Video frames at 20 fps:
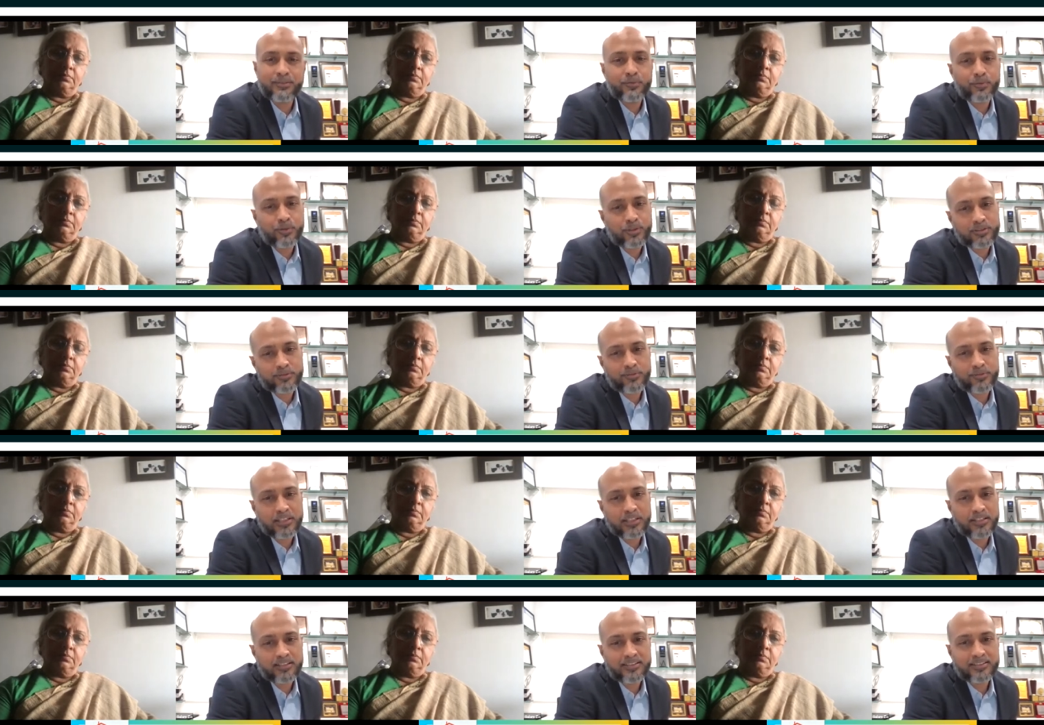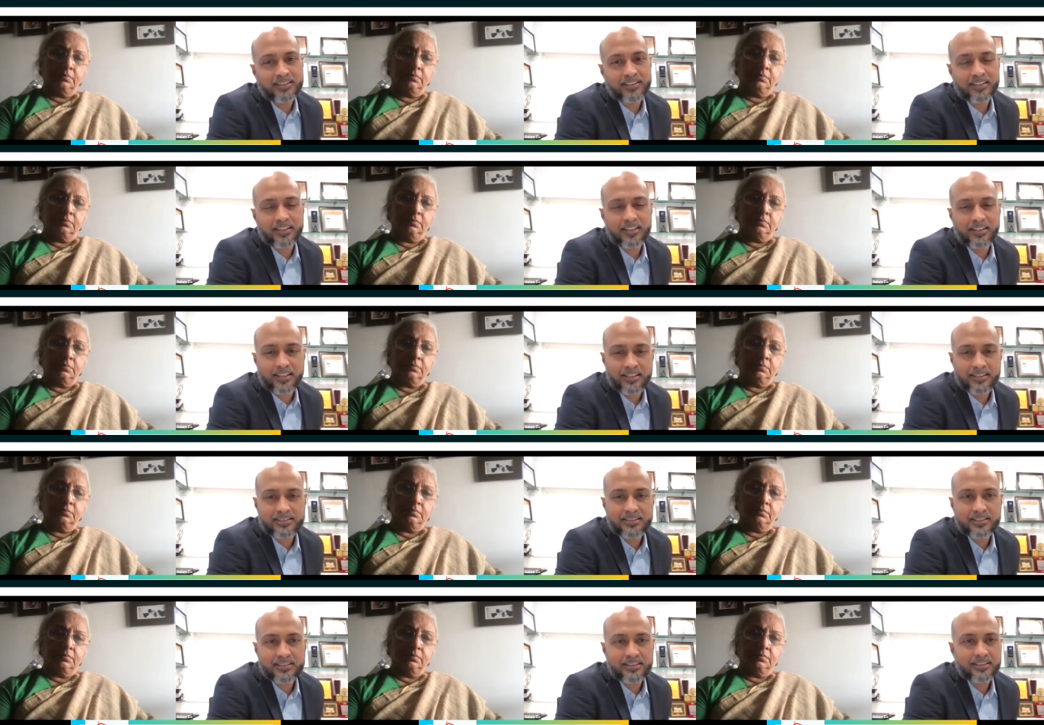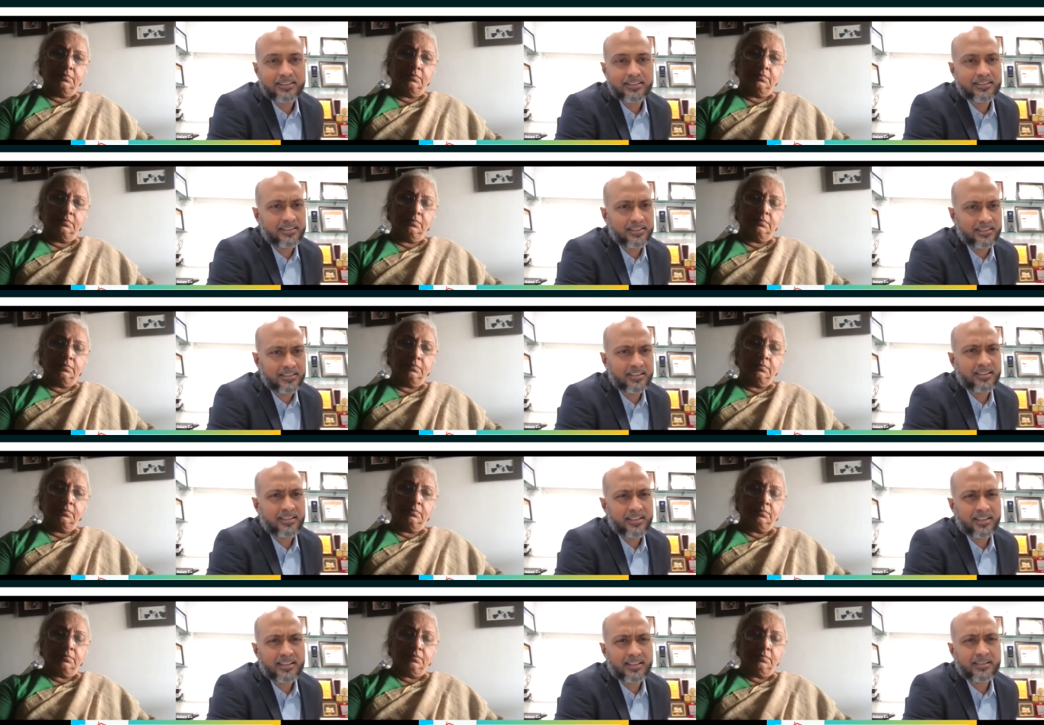Speaker 1: then what we learned in last year and
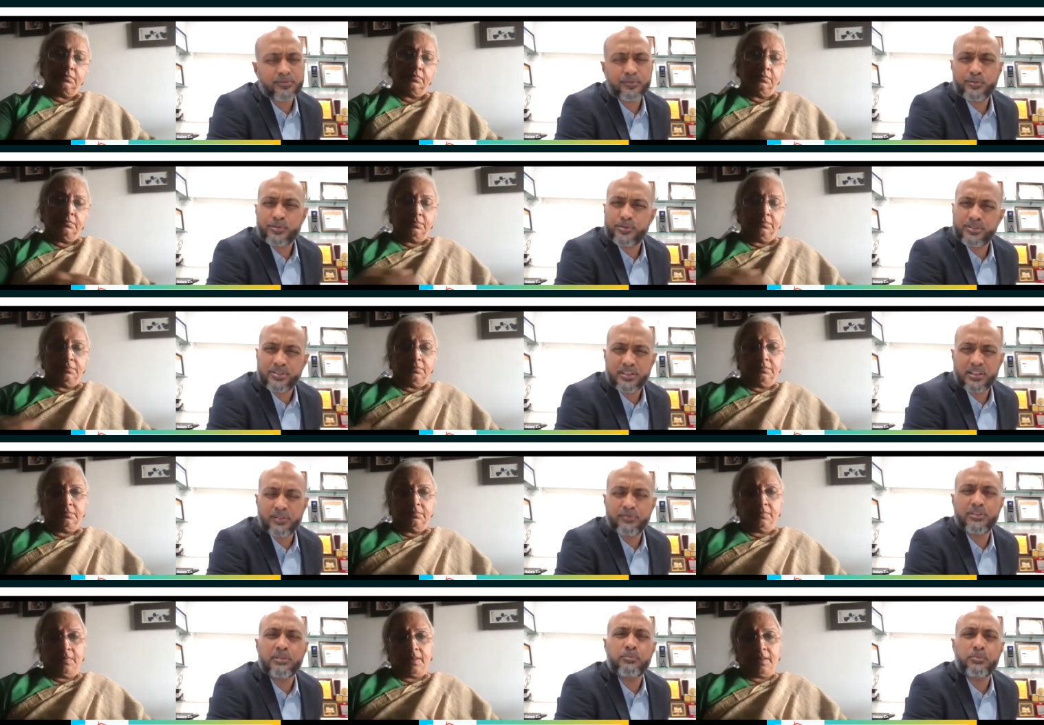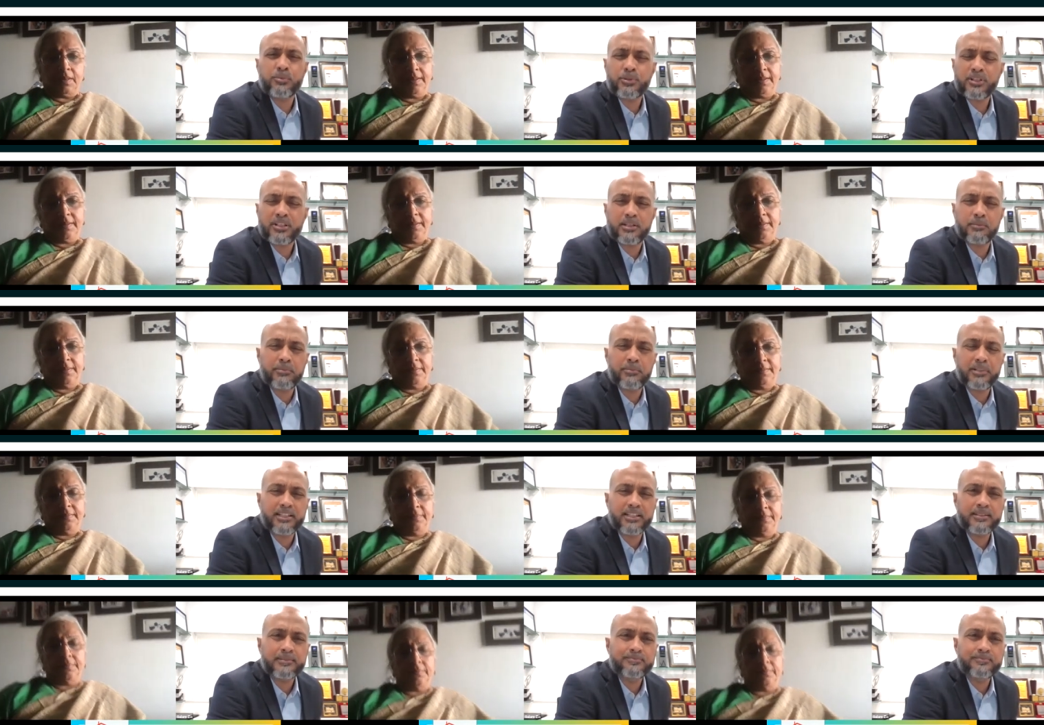a half was even more humbling